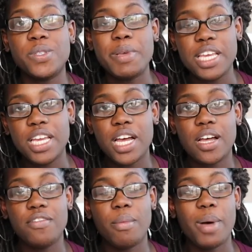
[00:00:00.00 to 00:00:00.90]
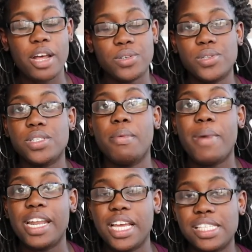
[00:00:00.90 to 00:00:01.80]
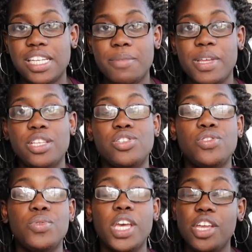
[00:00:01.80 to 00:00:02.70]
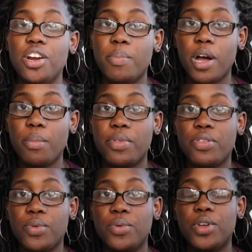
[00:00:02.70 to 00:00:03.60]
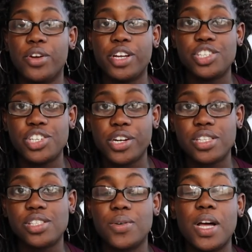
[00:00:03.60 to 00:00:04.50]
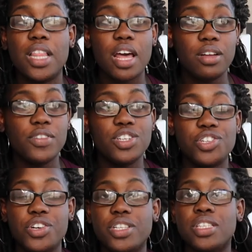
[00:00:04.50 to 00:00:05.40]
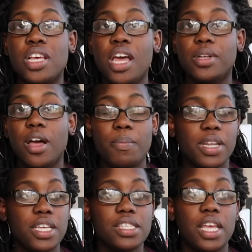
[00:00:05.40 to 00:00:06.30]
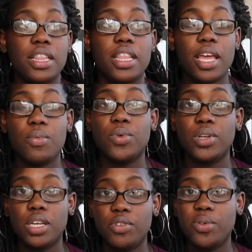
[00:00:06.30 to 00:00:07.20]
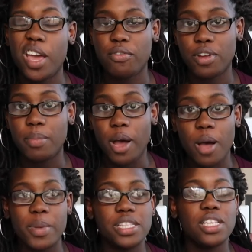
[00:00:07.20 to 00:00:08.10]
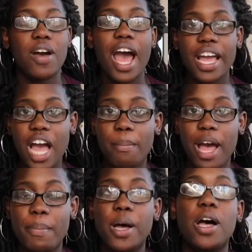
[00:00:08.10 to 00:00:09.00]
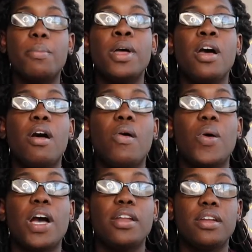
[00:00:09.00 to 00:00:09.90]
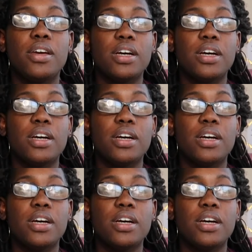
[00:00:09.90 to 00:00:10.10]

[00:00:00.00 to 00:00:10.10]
speaking of bottles, my next tip is to get your pump through your insurance. So a lot of insurance companies, like, they will give you a free pump. And so I got my pump on